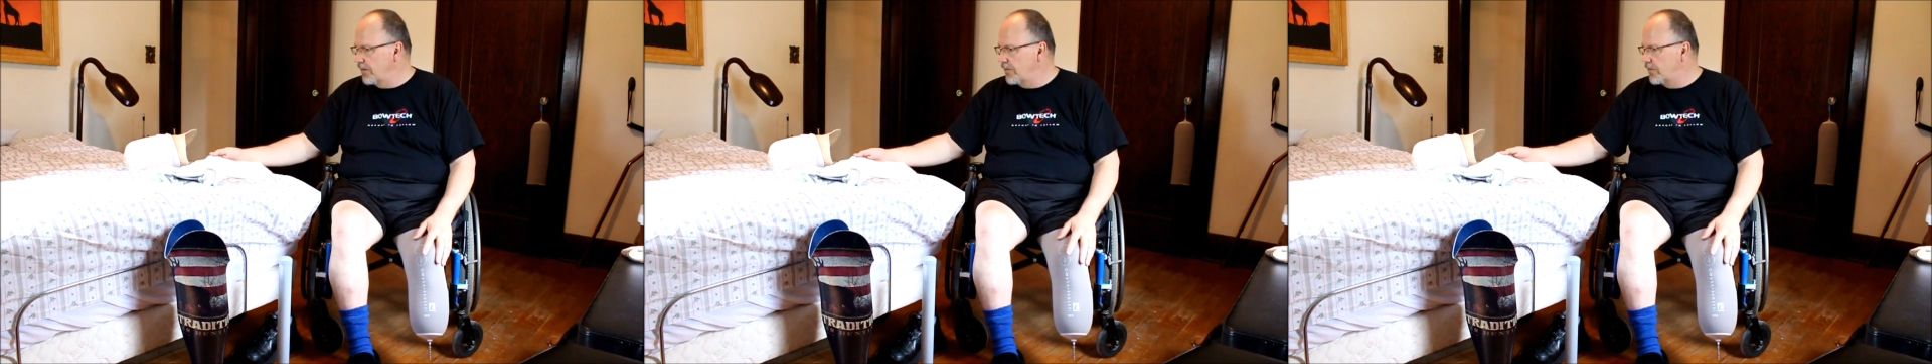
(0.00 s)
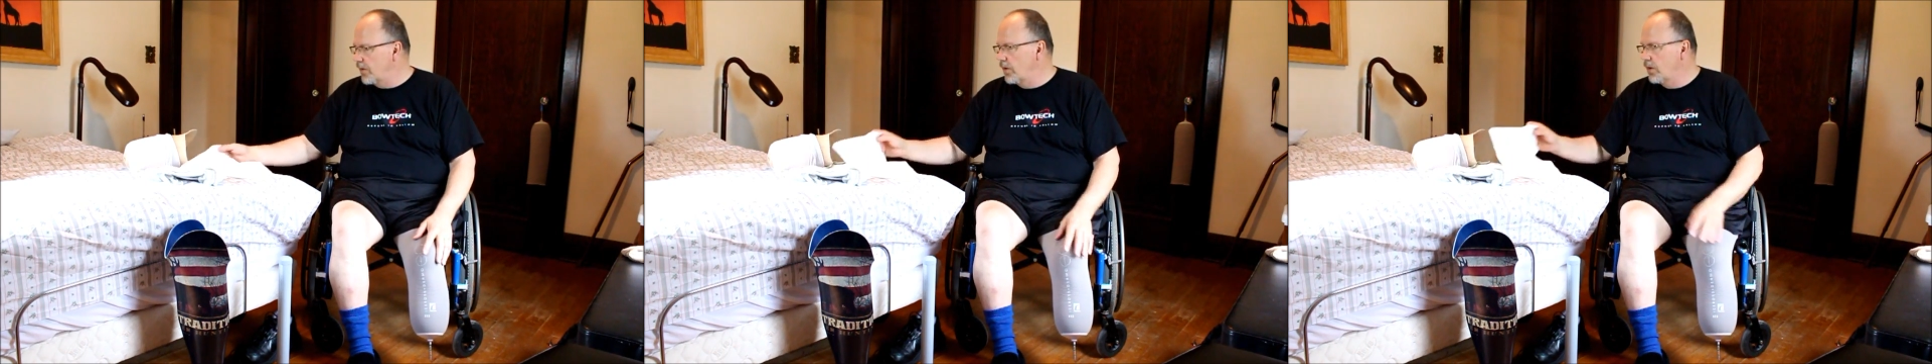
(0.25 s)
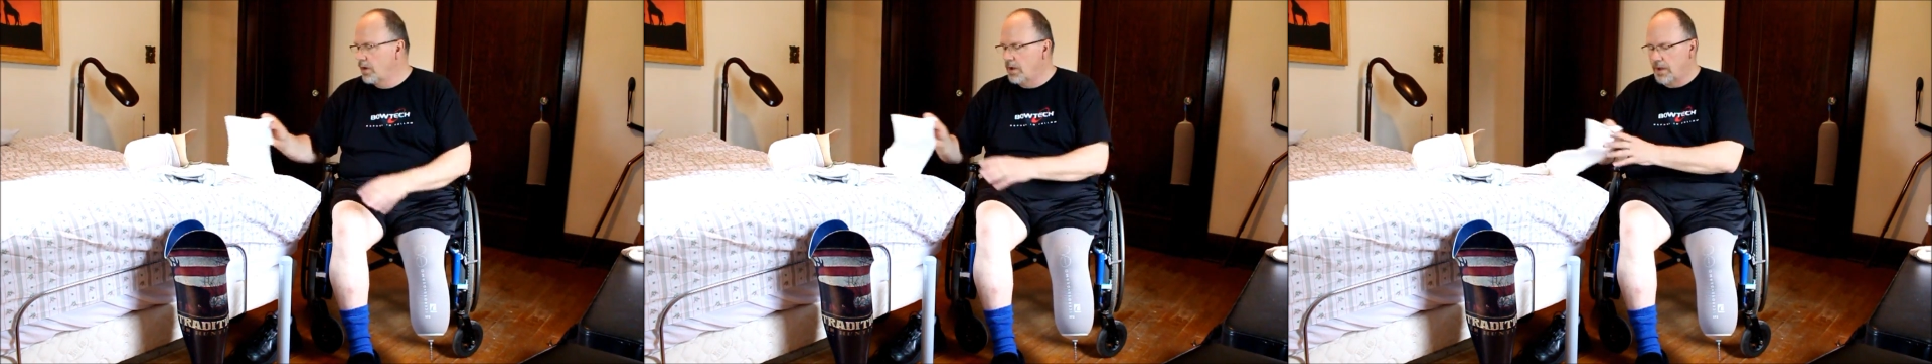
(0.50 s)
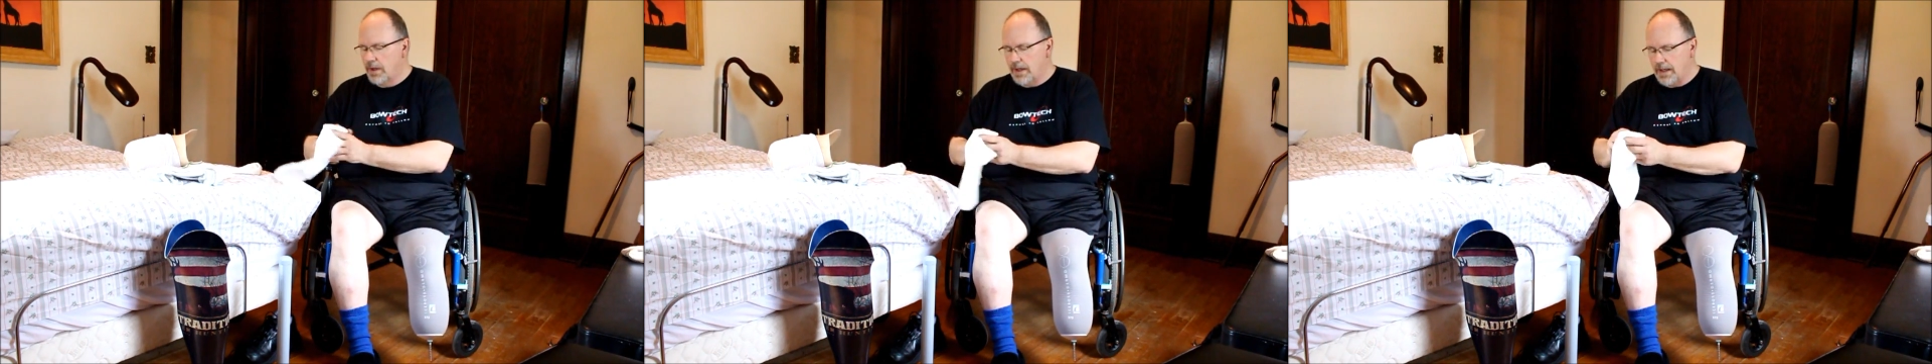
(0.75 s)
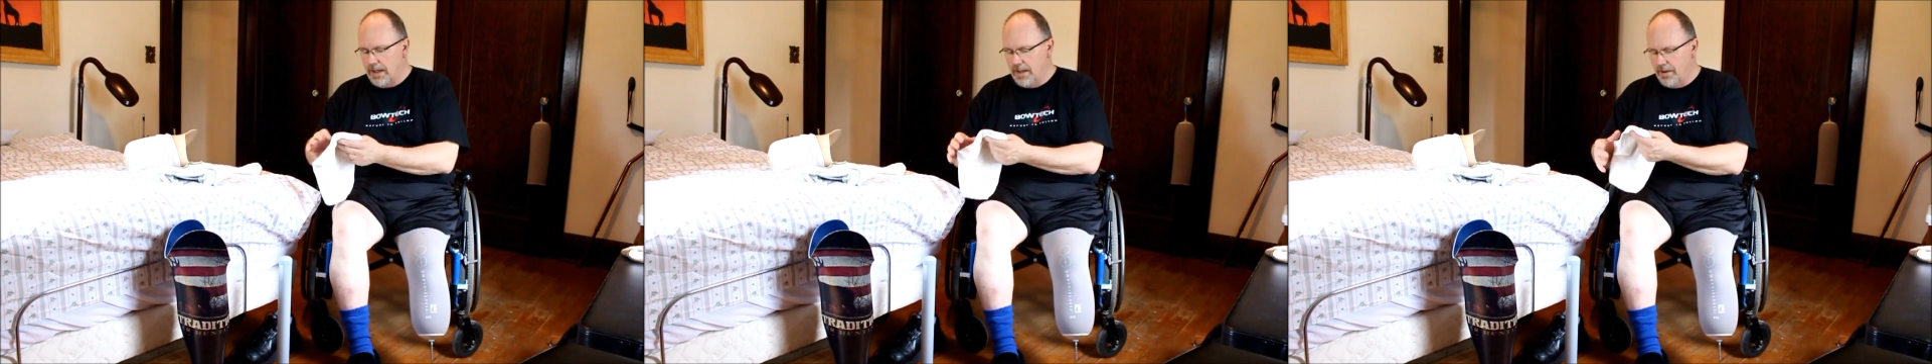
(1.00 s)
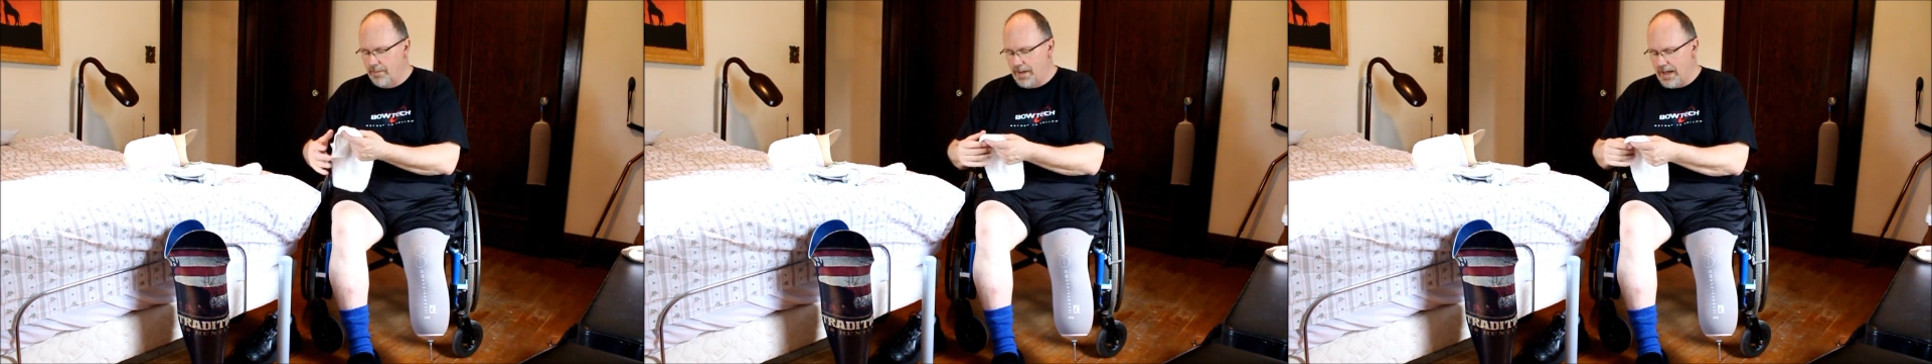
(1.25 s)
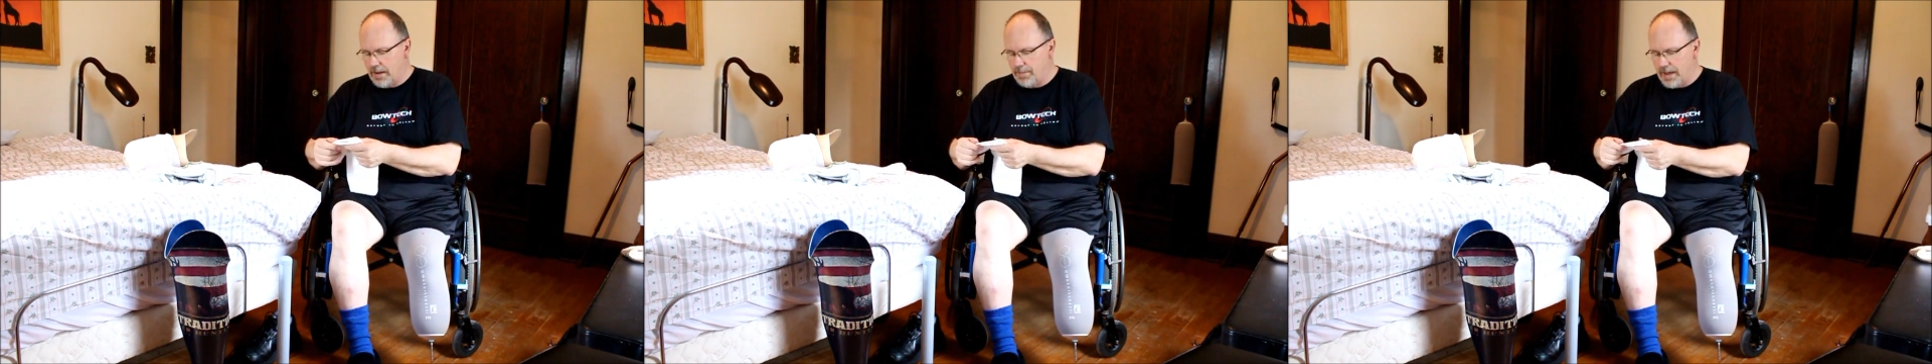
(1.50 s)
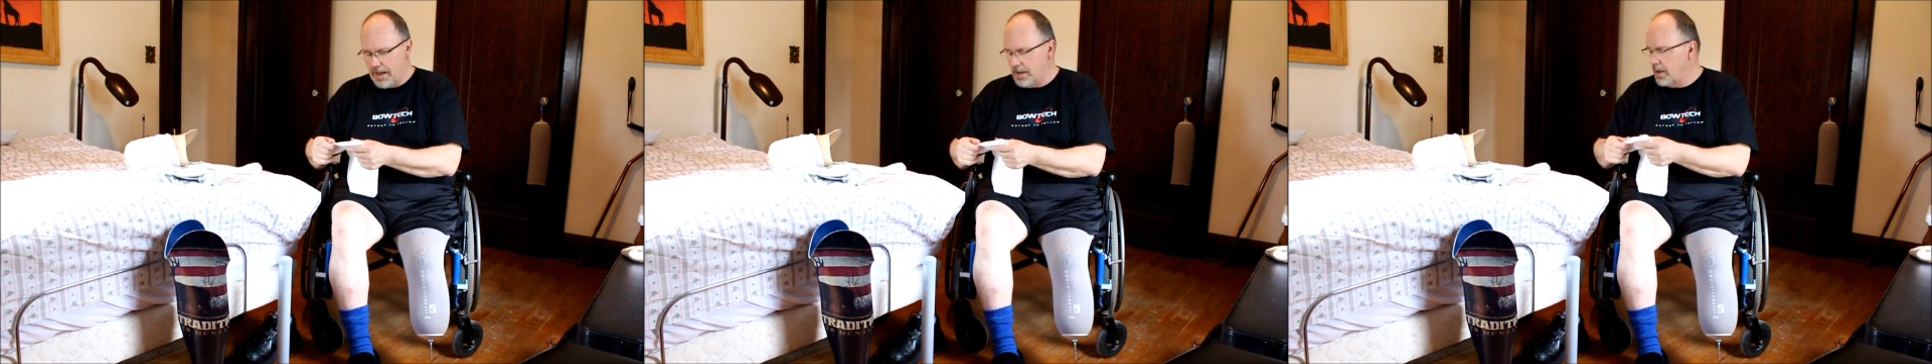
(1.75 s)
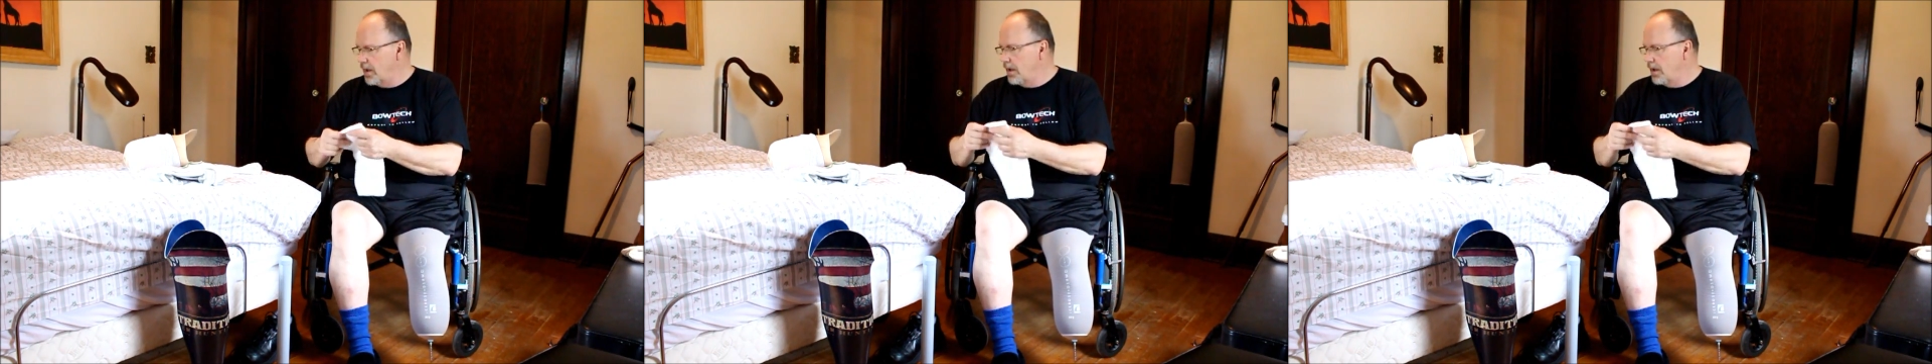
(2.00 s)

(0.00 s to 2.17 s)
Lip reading: So in the backpack,